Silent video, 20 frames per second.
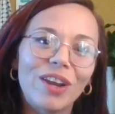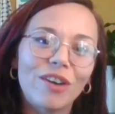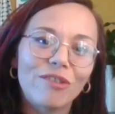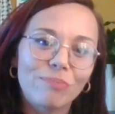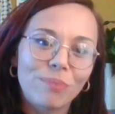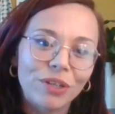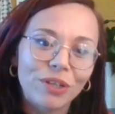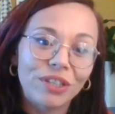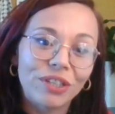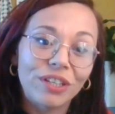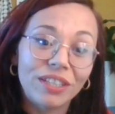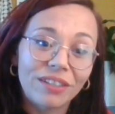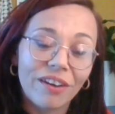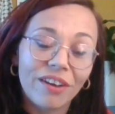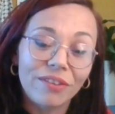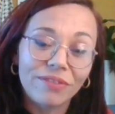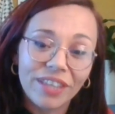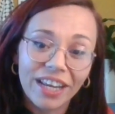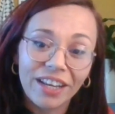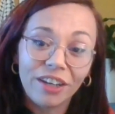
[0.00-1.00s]
a lot of pushes
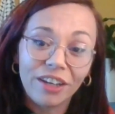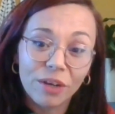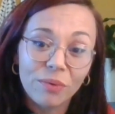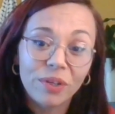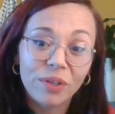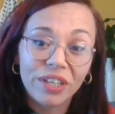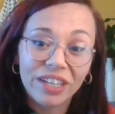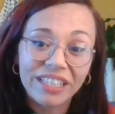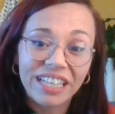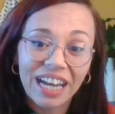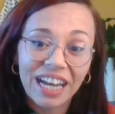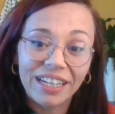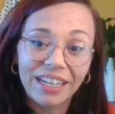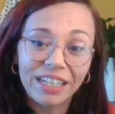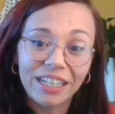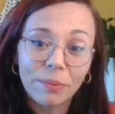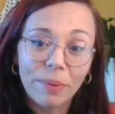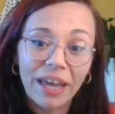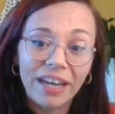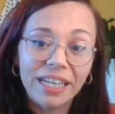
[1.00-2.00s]
kind of saying, will you stand
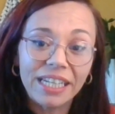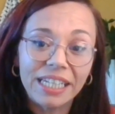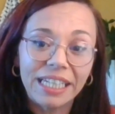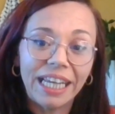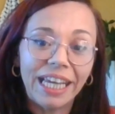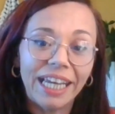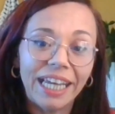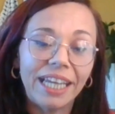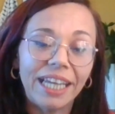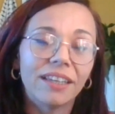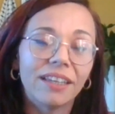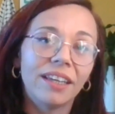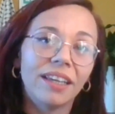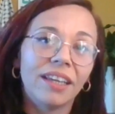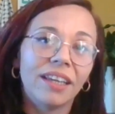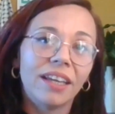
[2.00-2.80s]
independently?